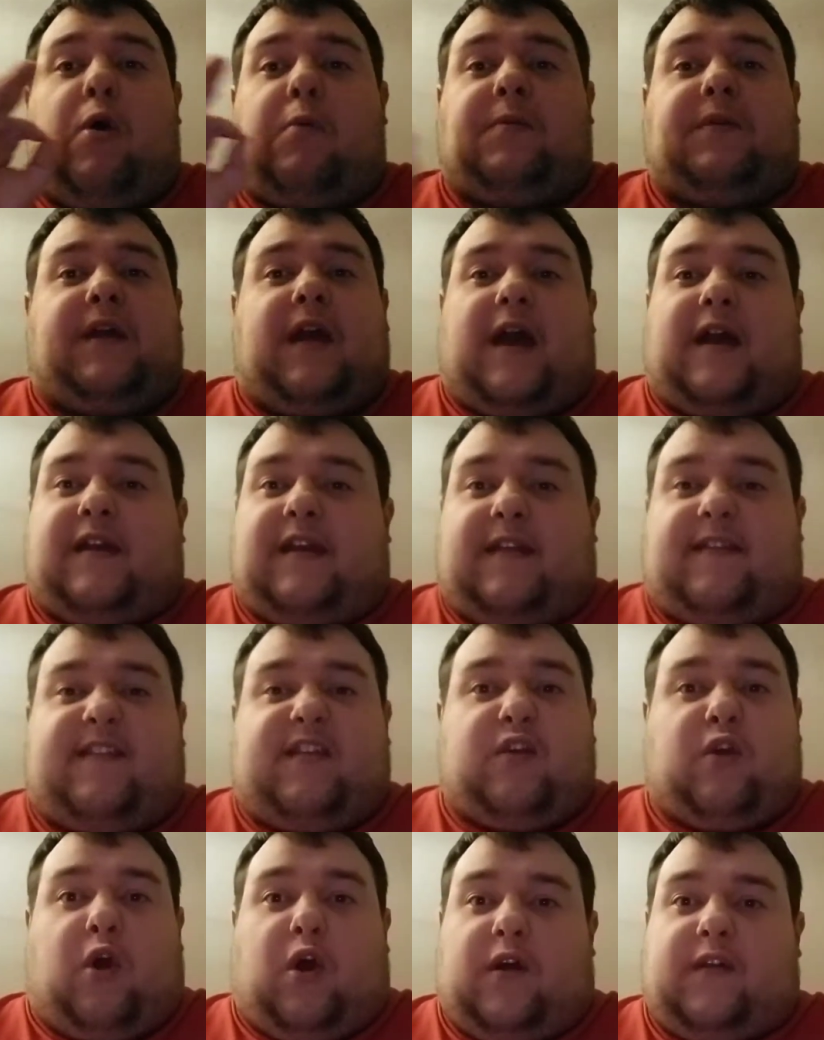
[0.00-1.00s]
the guy gets
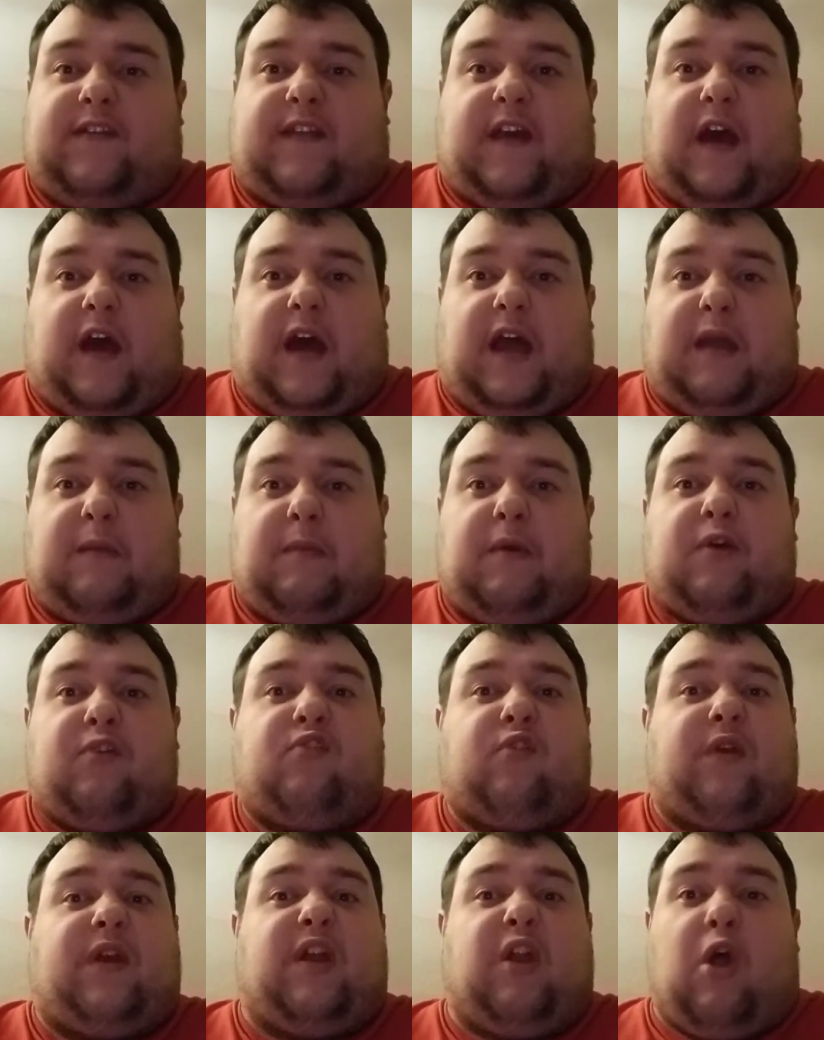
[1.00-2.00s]
here on time so
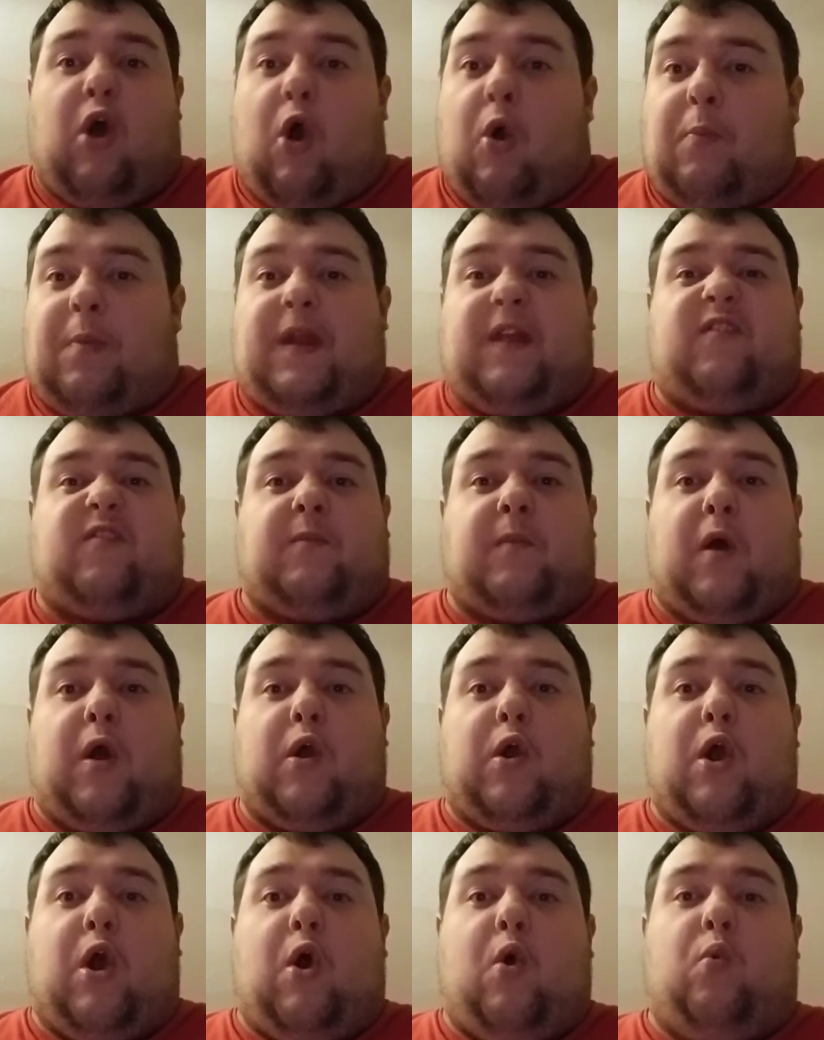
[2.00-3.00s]
I can open it
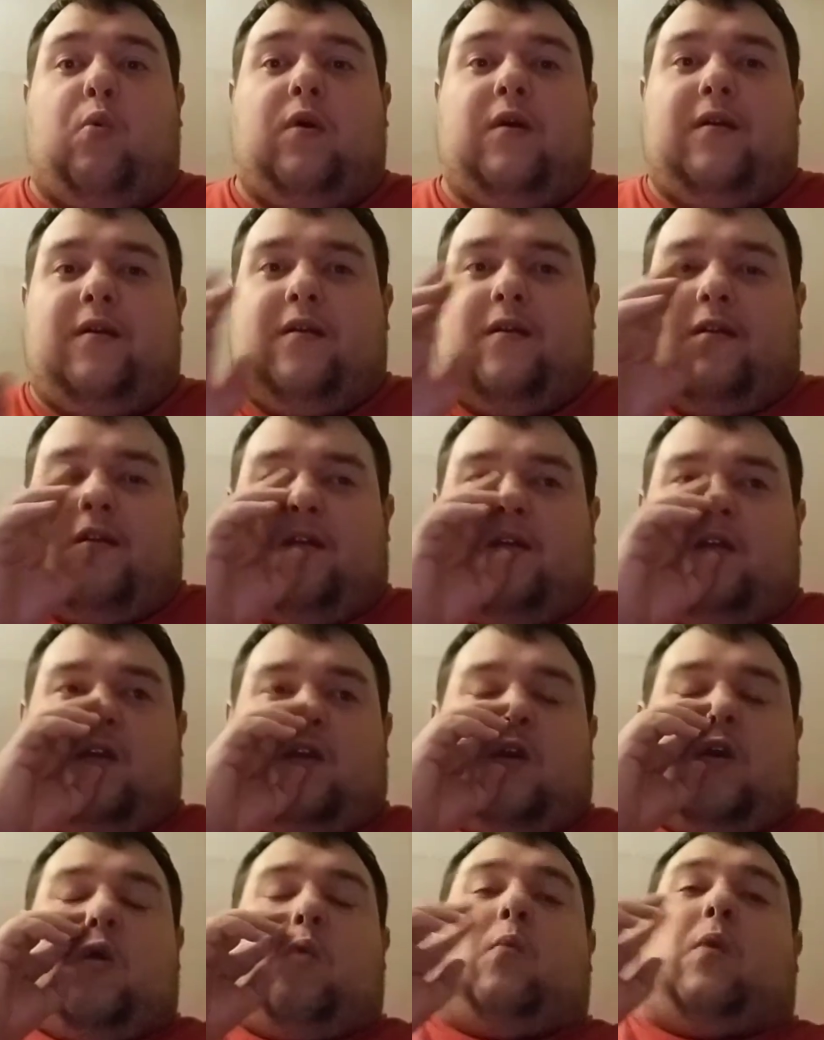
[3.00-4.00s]
tomorrow
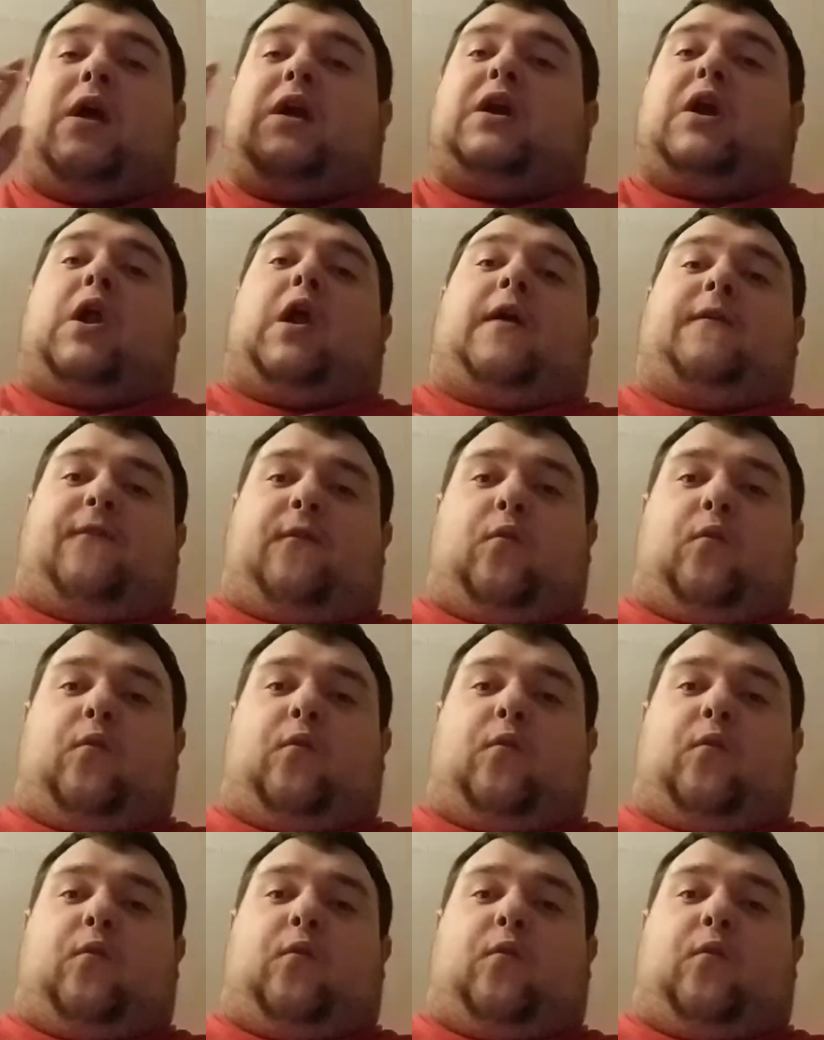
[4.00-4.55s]
when I get off of